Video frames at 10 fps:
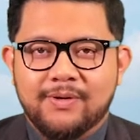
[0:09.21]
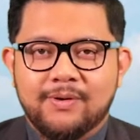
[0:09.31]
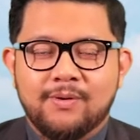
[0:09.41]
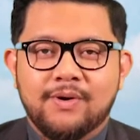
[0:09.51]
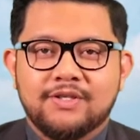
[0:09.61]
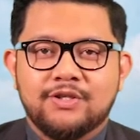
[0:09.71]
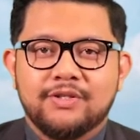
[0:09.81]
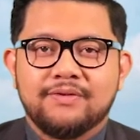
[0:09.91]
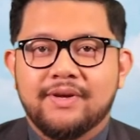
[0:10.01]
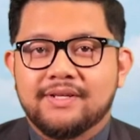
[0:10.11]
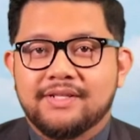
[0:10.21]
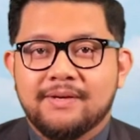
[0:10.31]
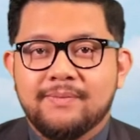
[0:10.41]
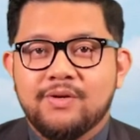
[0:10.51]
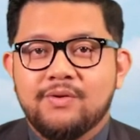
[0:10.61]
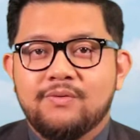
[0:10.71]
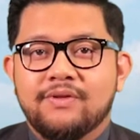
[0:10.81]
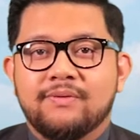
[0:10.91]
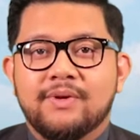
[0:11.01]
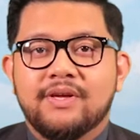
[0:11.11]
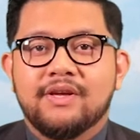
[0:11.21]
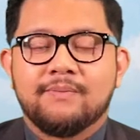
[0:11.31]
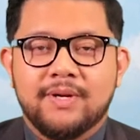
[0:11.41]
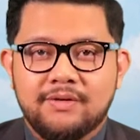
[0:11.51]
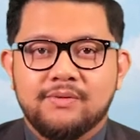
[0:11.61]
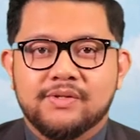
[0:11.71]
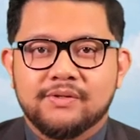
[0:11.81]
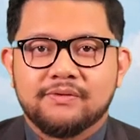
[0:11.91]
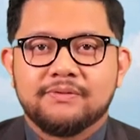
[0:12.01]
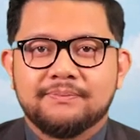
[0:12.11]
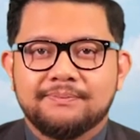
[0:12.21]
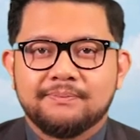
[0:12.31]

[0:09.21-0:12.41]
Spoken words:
You're watching Tvs Am New with me, Iqbal Yusuf.